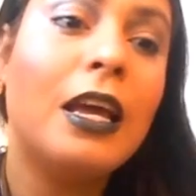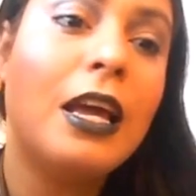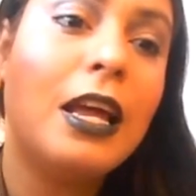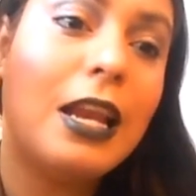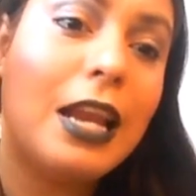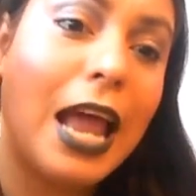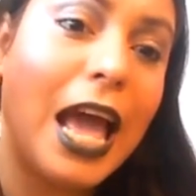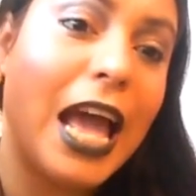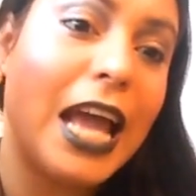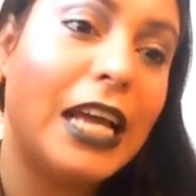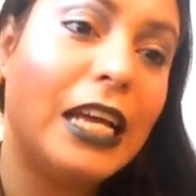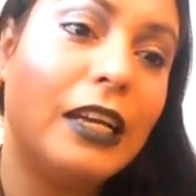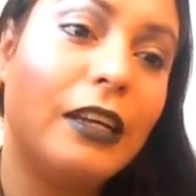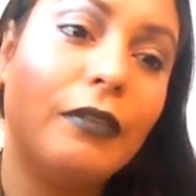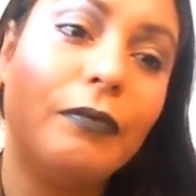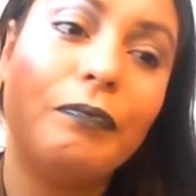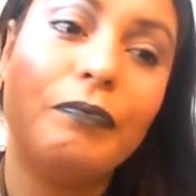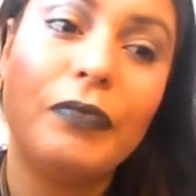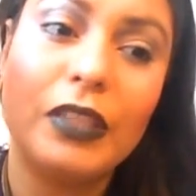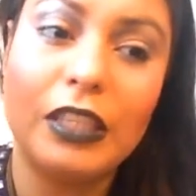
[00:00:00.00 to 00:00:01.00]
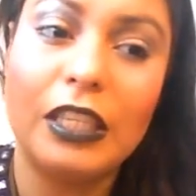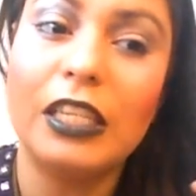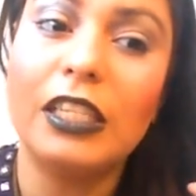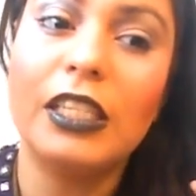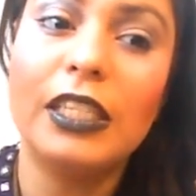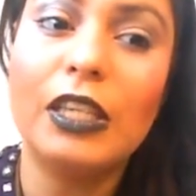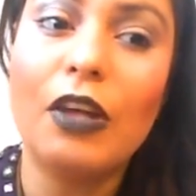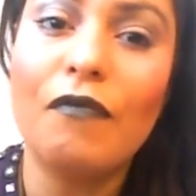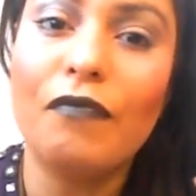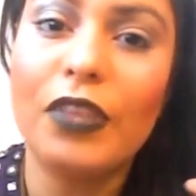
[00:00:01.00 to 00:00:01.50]
Like
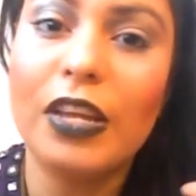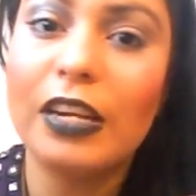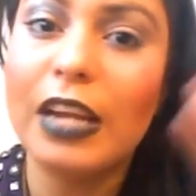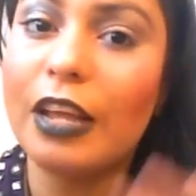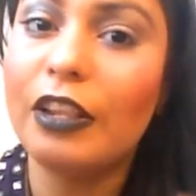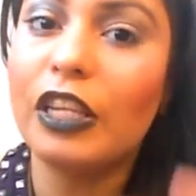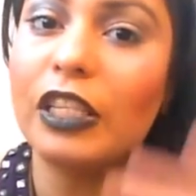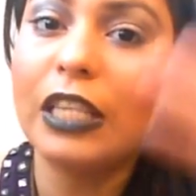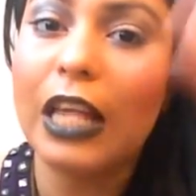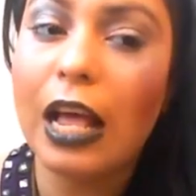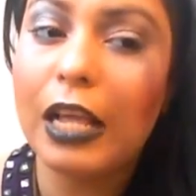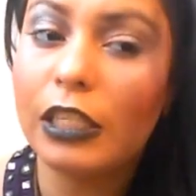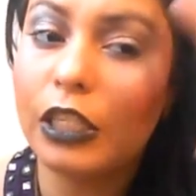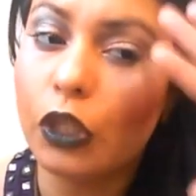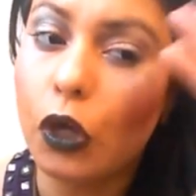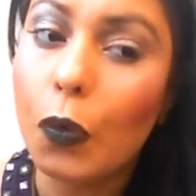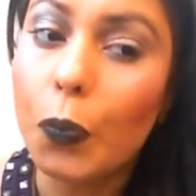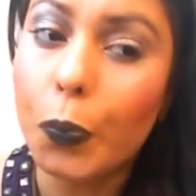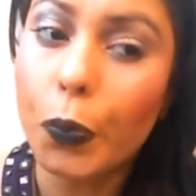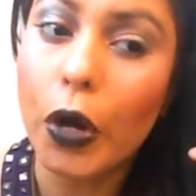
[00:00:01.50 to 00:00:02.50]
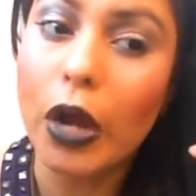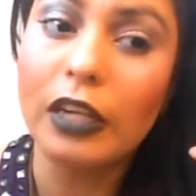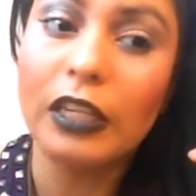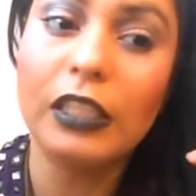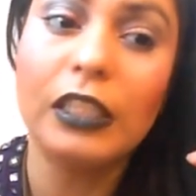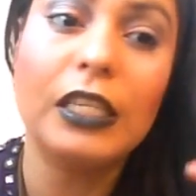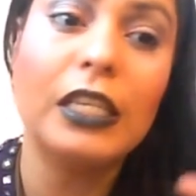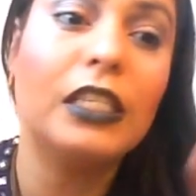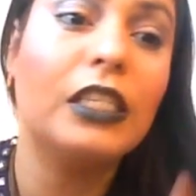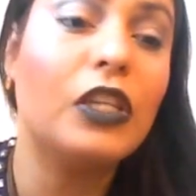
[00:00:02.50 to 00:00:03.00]
this something that doesn't have soap
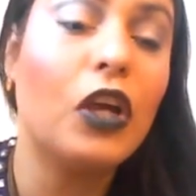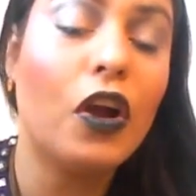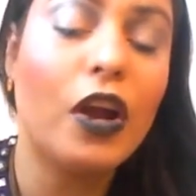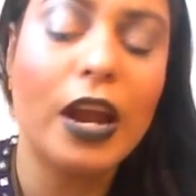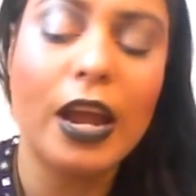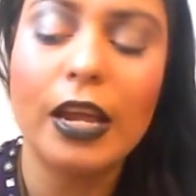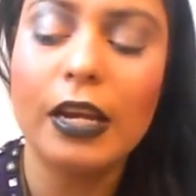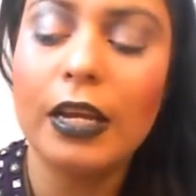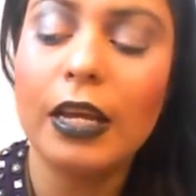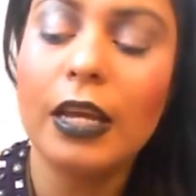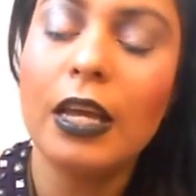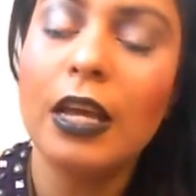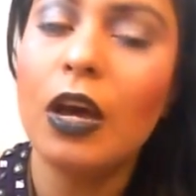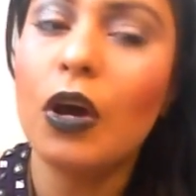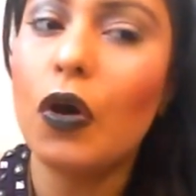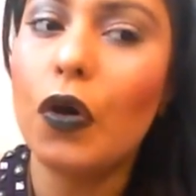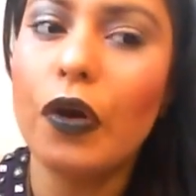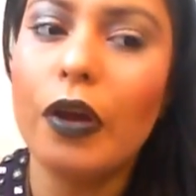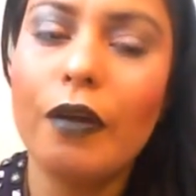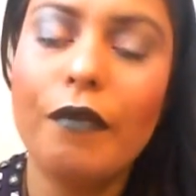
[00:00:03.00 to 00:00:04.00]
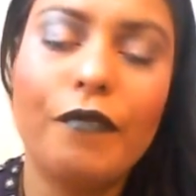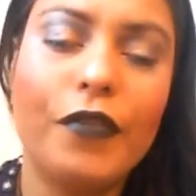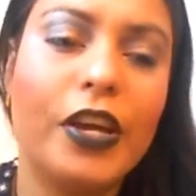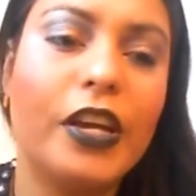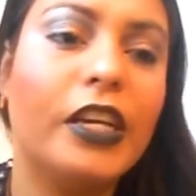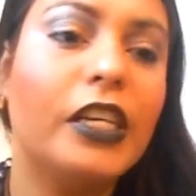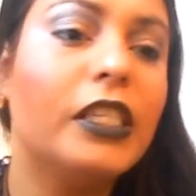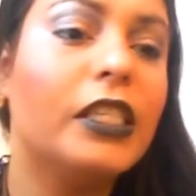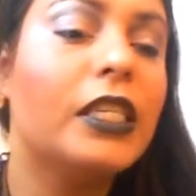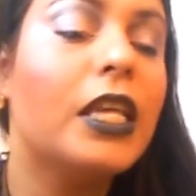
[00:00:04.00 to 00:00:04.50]
products. It's your hand or your
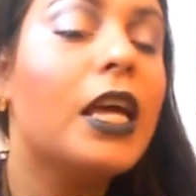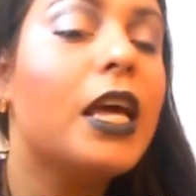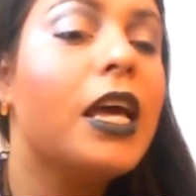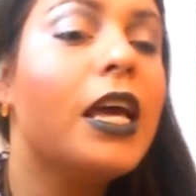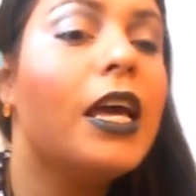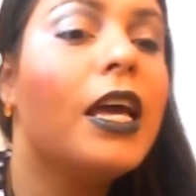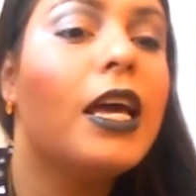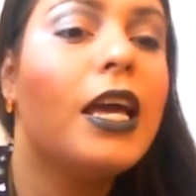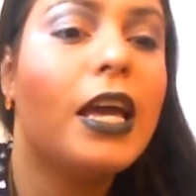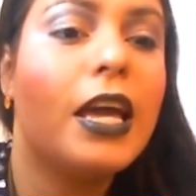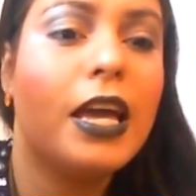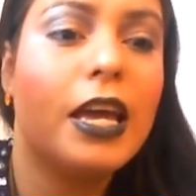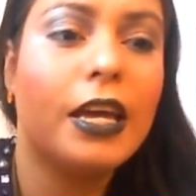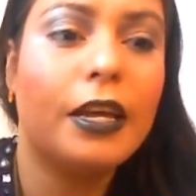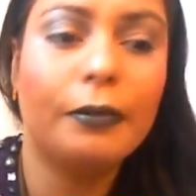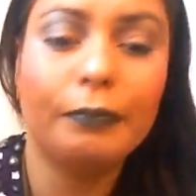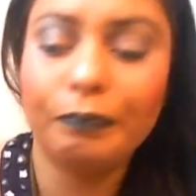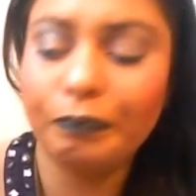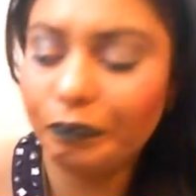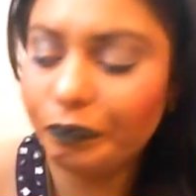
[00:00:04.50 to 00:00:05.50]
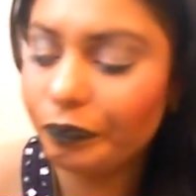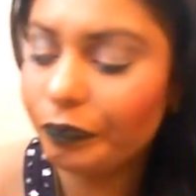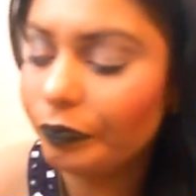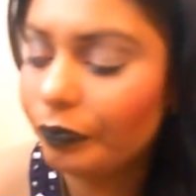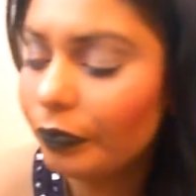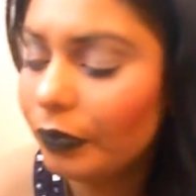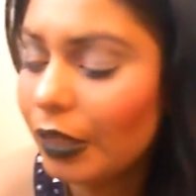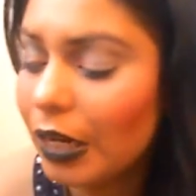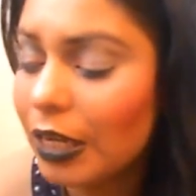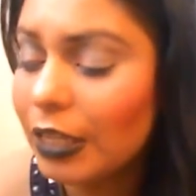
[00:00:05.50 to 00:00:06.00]
fingers, and
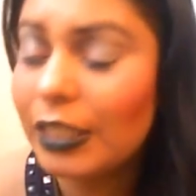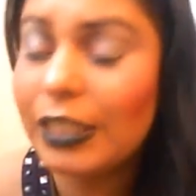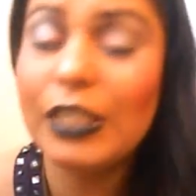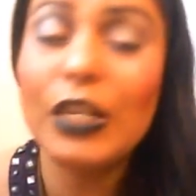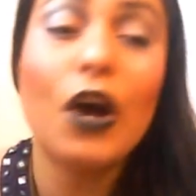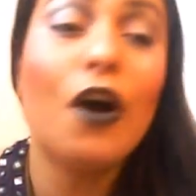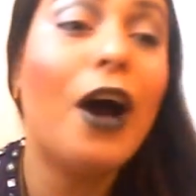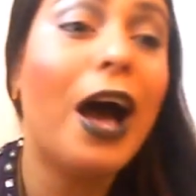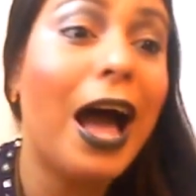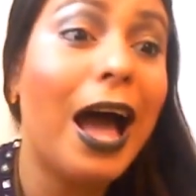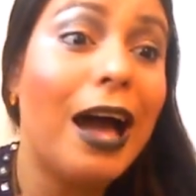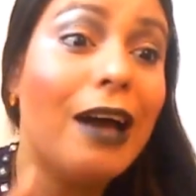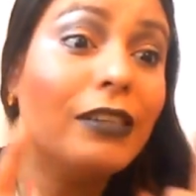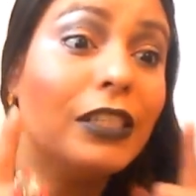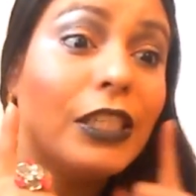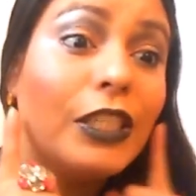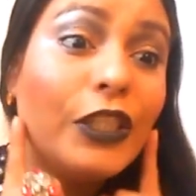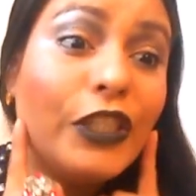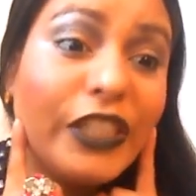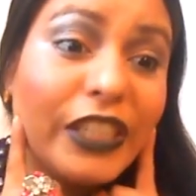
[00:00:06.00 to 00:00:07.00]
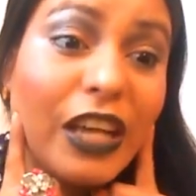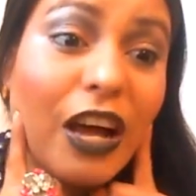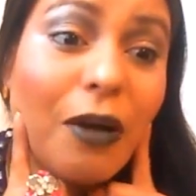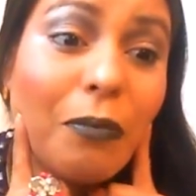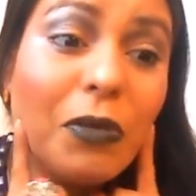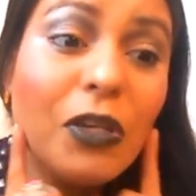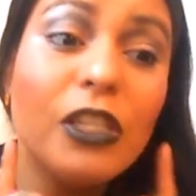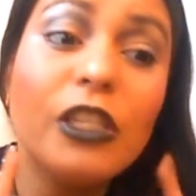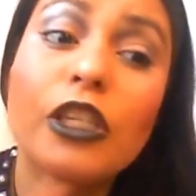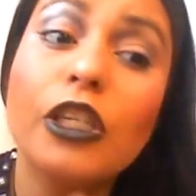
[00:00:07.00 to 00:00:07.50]
it still has so
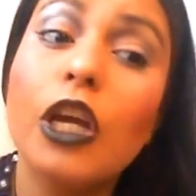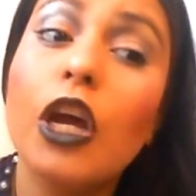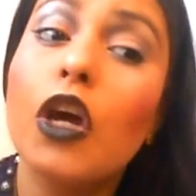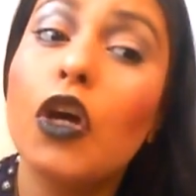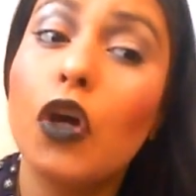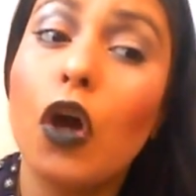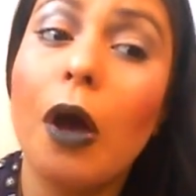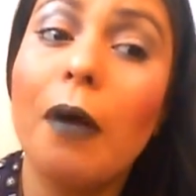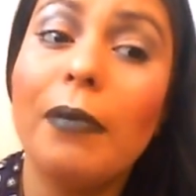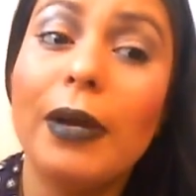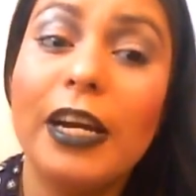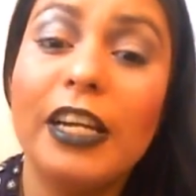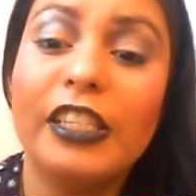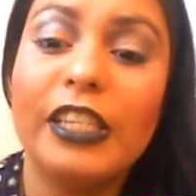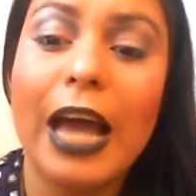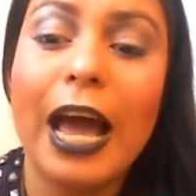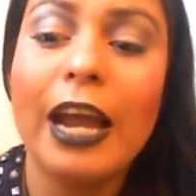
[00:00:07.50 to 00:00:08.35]
much coverage.